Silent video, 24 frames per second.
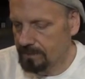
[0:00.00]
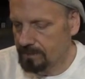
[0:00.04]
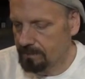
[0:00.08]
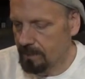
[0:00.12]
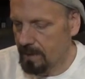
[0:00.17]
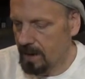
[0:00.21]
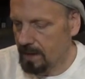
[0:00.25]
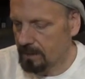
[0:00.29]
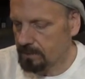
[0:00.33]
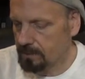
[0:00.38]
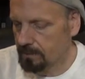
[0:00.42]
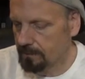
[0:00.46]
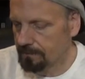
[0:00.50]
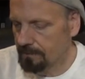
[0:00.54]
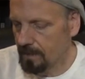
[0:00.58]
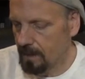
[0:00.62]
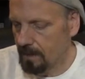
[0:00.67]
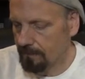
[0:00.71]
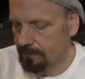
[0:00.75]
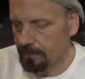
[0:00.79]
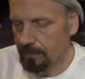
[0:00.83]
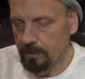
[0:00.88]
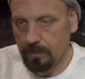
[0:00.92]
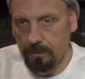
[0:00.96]
back too
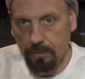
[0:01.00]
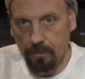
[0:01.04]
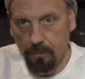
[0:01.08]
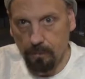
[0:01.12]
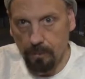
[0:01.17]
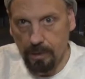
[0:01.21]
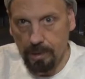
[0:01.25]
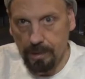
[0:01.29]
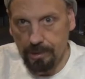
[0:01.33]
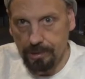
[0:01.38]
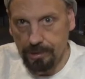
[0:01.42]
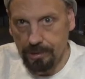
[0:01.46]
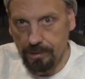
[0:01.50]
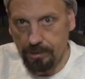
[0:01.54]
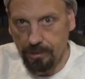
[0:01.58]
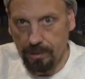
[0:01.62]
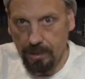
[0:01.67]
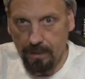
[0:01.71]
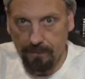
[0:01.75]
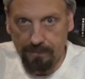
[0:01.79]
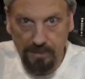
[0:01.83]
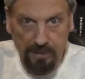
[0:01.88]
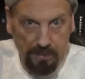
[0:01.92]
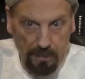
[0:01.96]
far for you to reach and
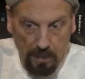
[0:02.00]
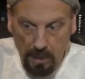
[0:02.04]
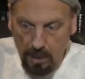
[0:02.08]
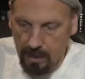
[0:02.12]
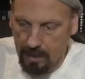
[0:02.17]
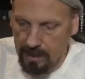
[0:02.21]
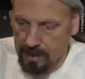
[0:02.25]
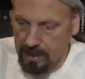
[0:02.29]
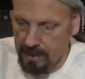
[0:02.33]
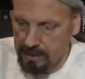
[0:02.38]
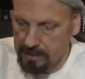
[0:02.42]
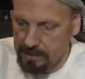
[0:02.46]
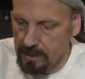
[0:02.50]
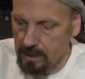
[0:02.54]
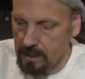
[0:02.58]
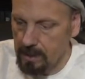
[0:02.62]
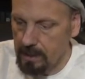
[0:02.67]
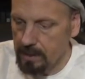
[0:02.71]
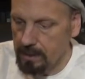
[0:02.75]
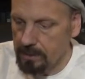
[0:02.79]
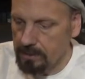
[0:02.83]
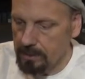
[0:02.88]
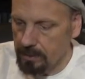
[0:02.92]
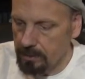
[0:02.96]
you have small hands,
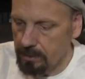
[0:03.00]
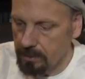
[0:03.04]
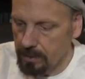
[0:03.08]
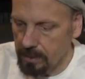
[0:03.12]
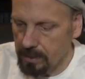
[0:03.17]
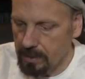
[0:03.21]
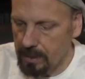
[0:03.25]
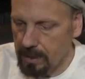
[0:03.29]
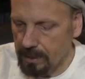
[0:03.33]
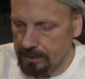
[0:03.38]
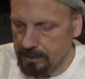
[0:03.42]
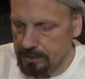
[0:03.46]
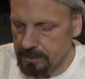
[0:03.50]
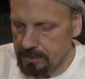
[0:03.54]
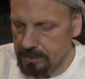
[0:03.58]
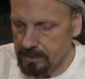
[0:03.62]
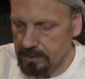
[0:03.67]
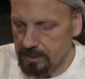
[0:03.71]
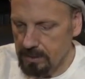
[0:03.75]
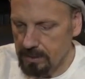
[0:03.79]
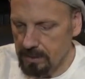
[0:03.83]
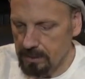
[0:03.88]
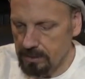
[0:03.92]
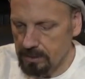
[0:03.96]
then you can cut
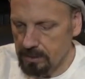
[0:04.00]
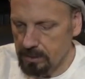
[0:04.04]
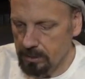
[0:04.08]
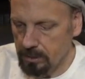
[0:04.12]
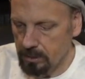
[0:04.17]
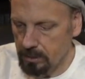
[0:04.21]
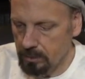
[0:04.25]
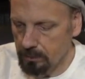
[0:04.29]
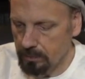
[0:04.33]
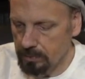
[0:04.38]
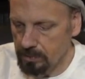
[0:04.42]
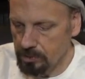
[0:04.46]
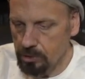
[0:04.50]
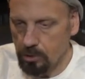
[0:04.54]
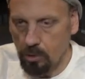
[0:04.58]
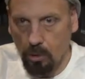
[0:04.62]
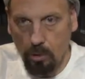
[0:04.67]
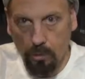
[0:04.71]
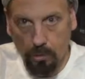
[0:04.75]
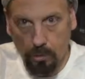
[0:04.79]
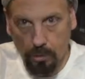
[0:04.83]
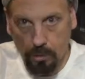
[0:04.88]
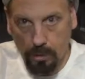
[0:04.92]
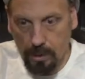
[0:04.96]
this tube
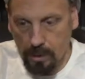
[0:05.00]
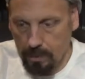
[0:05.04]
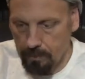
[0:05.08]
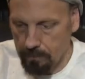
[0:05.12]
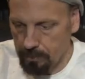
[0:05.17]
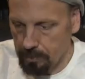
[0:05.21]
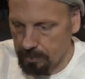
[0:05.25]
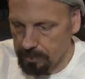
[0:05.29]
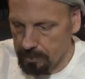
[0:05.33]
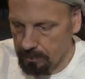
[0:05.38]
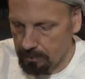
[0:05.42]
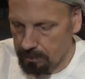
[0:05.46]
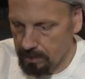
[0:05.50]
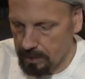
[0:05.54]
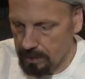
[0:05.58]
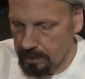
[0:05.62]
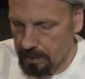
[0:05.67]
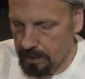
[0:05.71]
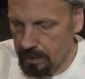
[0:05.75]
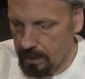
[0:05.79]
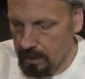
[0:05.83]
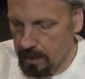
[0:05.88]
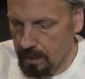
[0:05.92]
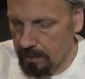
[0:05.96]
shorter and put the
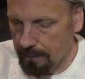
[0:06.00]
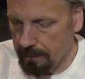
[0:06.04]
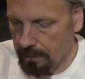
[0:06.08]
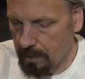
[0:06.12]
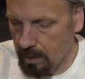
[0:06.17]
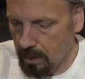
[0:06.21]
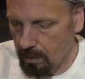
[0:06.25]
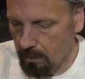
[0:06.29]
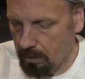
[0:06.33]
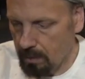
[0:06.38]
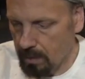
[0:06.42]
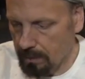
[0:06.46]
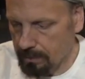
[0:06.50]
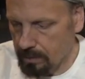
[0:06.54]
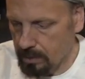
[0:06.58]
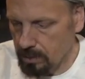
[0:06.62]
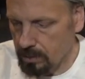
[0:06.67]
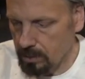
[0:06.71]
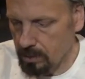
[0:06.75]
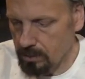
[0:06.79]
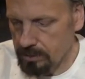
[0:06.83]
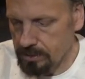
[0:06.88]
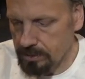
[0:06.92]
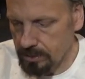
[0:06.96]
blood bulb up
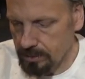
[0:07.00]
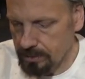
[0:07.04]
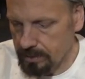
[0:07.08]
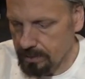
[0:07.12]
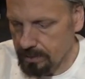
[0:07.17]
closer